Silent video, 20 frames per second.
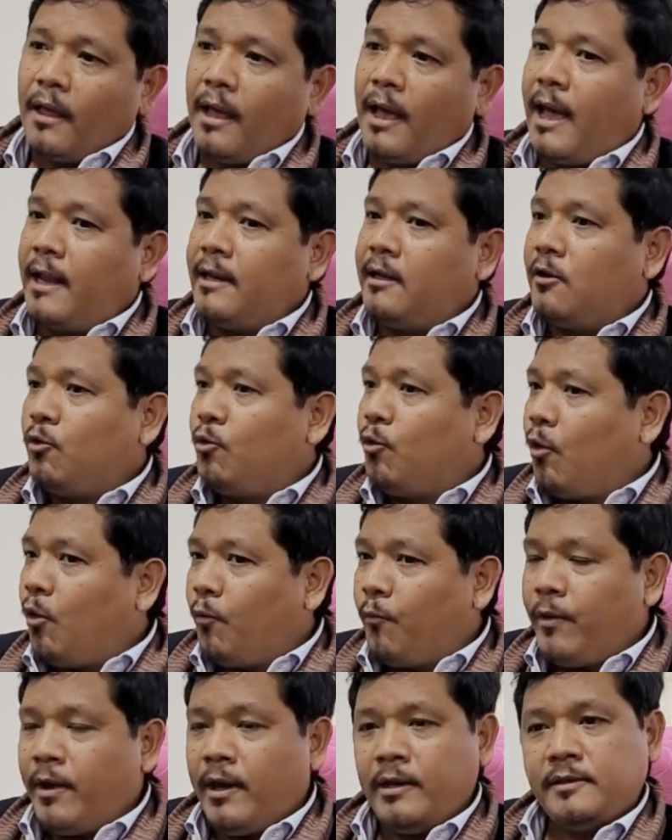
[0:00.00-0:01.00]
and in no
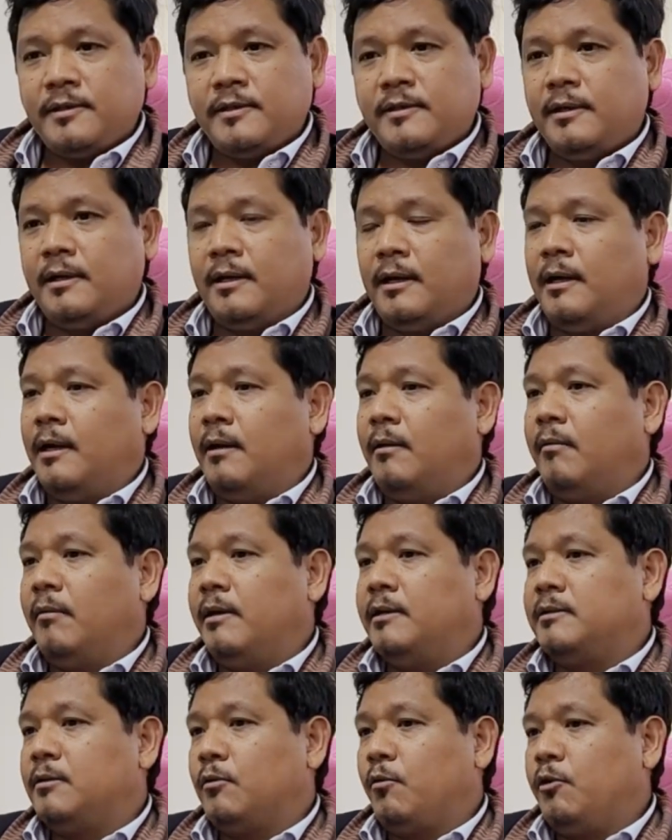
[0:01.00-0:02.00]
ways uh,
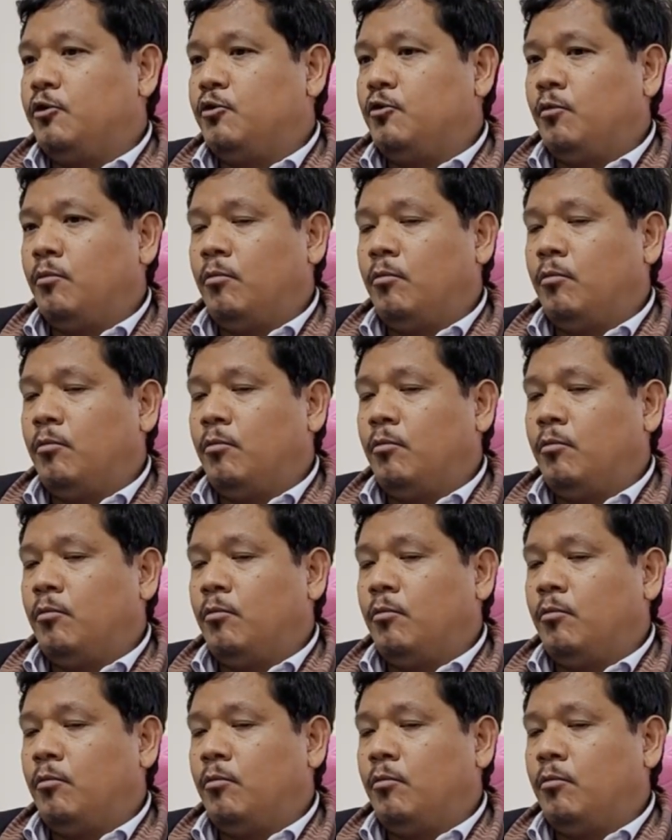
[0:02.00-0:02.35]
is going to